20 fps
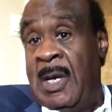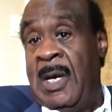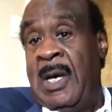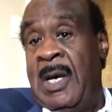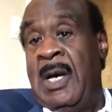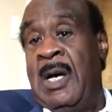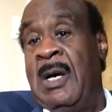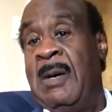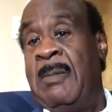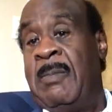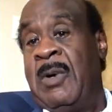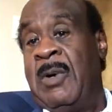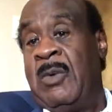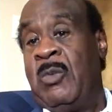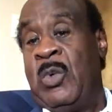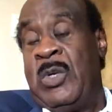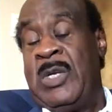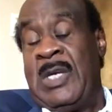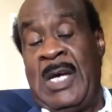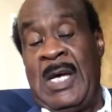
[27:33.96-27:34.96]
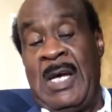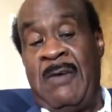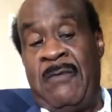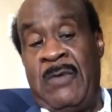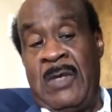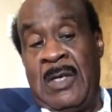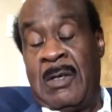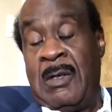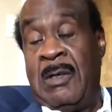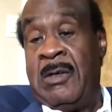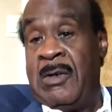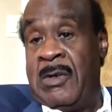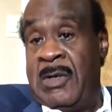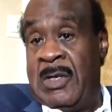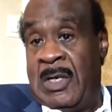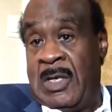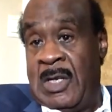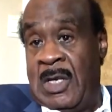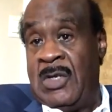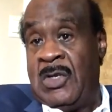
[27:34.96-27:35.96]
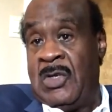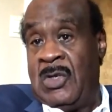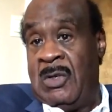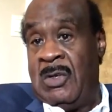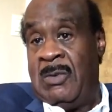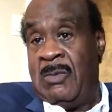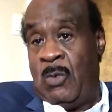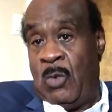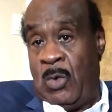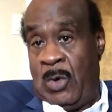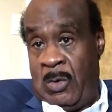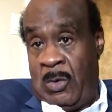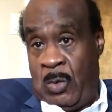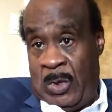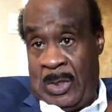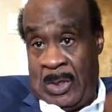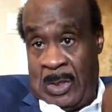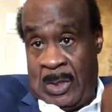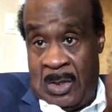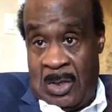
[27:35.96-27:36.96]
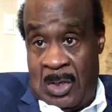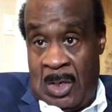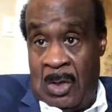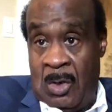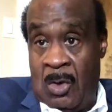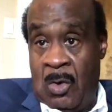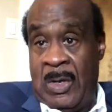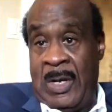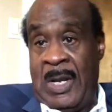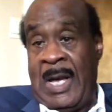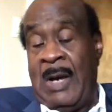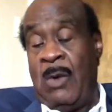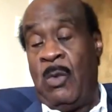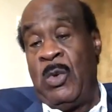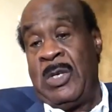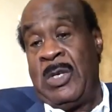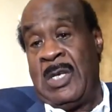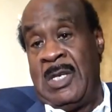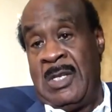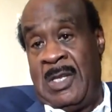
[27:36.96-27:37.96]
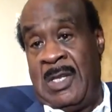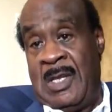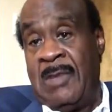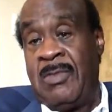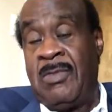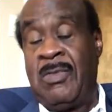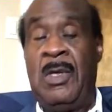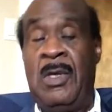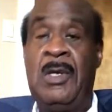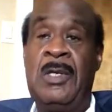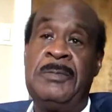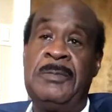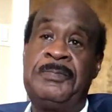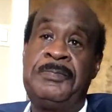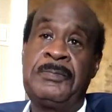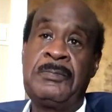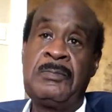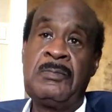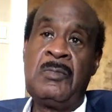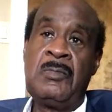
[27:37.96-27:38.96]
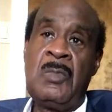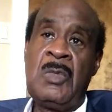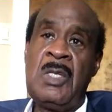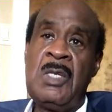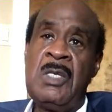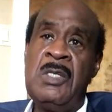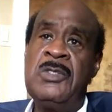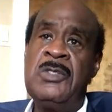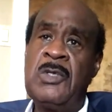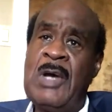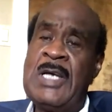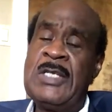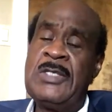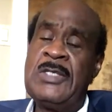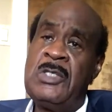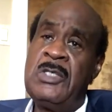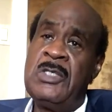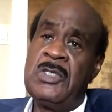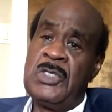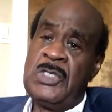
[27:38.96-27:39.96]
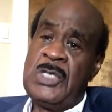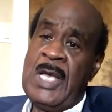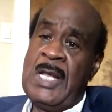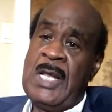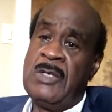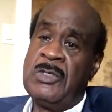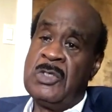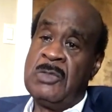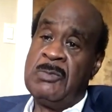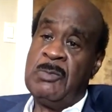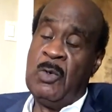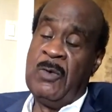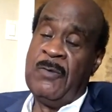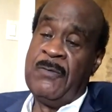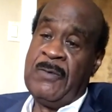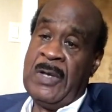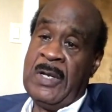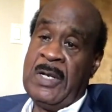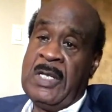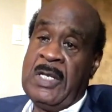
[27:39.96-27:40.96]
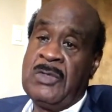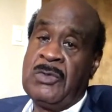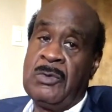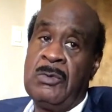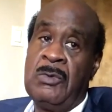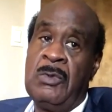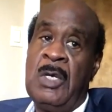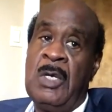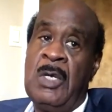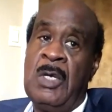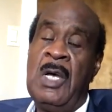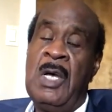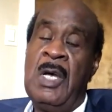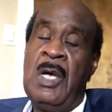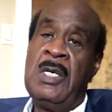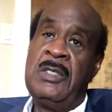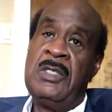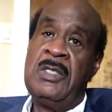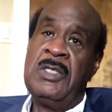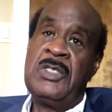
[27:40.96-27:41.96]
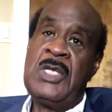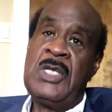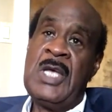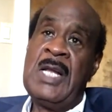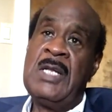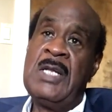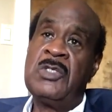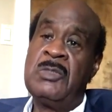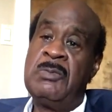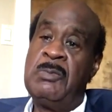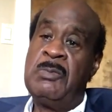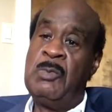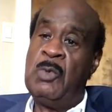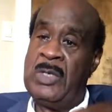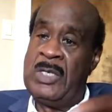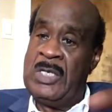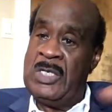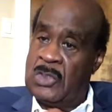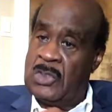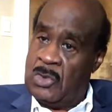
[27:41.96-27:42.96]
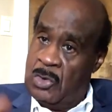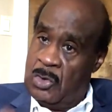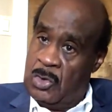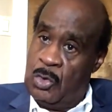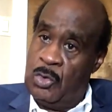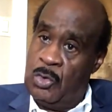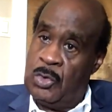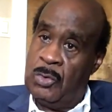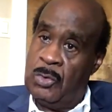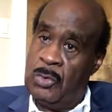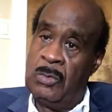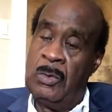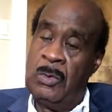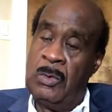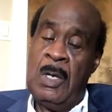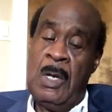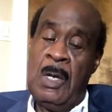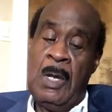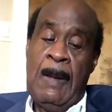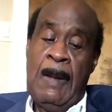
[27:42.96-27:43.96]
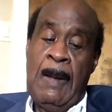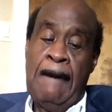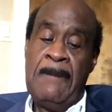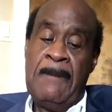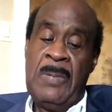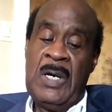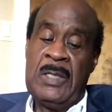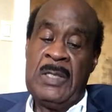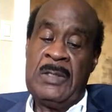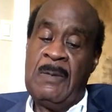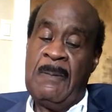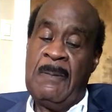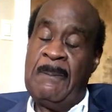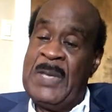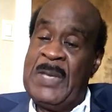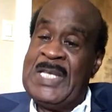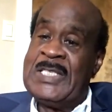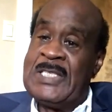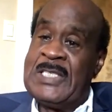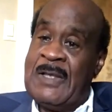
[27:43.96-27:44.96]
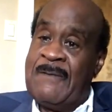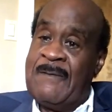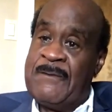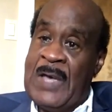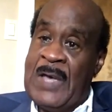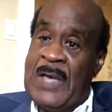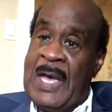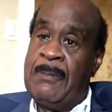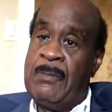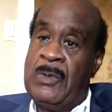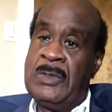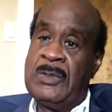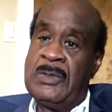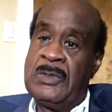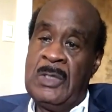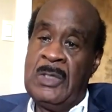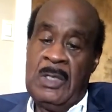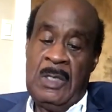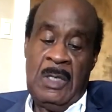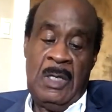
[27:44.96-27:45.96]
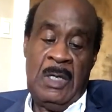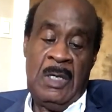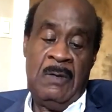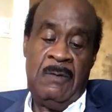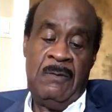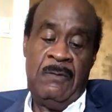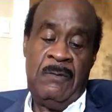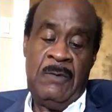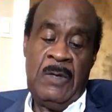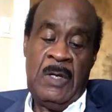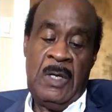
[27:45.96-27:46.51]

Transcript: but we have a clear indication of where we could go and how we can get there. And so I see the challenges more financial, the challenges more institutional, but the basic fabrics of